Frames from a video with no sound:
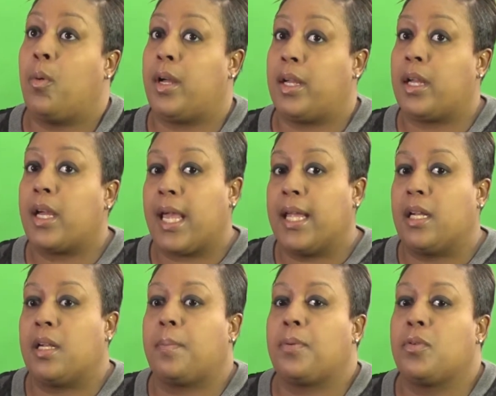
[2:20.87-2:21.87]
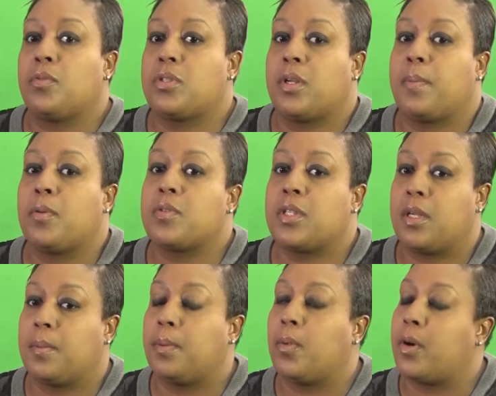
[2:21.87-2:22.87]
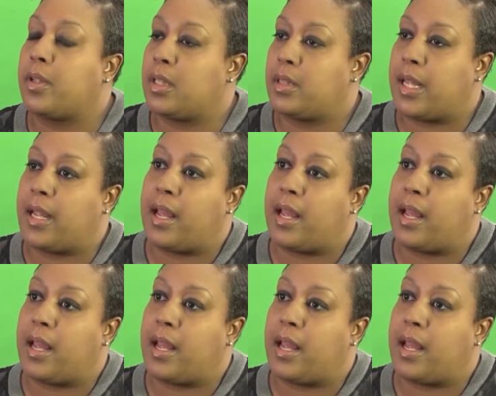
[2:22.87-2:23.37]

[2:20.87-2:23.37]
Well, again, it proves to the employer that they